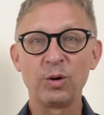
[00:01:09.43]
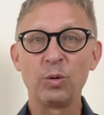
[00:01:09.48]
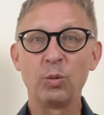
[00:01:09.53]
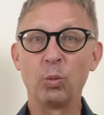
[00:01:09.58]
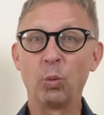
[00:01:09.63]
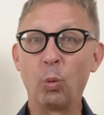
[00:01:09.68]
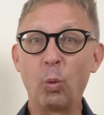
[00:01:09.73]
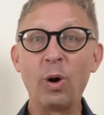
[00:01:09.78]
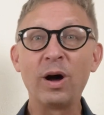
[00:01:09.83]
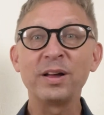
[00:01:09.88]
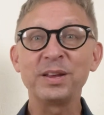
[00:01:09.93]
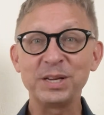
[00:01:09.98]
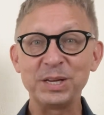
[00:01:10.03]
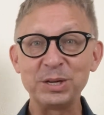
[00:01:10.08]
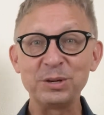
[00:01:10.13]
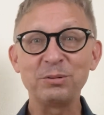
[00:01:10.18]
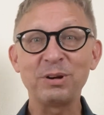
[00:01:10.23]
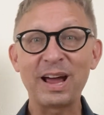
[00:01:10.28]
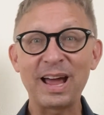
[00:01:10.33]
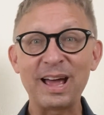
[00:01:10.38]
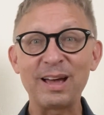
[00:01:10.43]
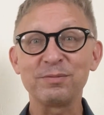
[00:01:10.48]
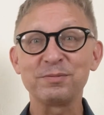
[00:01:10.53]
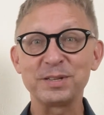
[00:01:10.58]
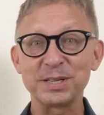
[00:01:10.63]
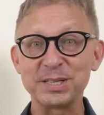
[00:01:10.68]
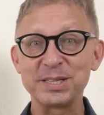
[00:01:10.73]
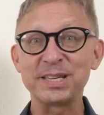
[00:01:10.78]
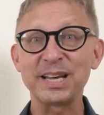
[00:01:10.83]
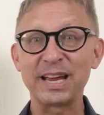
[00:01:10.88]
what you have to
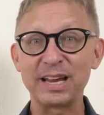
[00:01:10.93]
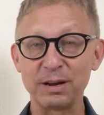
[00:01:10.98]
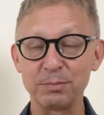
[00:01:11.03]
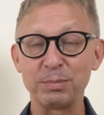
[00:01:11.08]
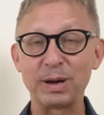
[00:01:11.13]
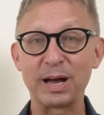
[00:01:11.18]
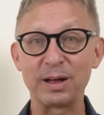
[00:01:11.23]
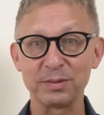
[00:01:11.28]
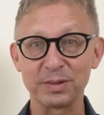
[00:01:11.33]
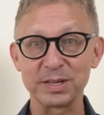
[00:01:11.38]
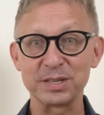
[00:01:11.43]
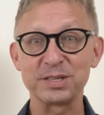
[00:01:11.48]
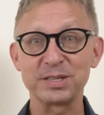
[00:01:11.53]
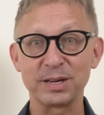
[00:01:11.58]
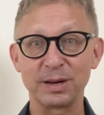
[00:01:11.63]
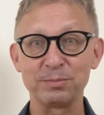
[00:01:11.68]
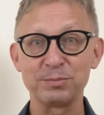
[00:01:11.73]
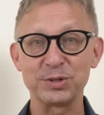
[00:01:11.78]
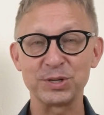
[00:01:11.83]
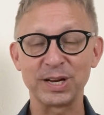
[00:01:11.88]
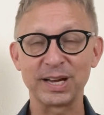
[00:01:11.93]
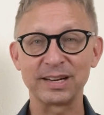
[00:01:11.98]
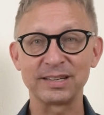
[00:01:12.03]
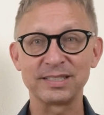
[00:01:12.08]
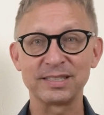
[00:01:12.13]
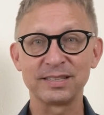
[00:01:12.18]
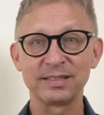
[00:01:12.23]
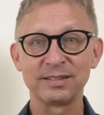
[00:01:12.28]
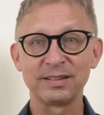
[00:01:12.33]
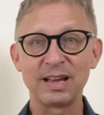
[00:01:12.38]
say about the
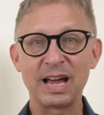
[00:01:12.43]
subject,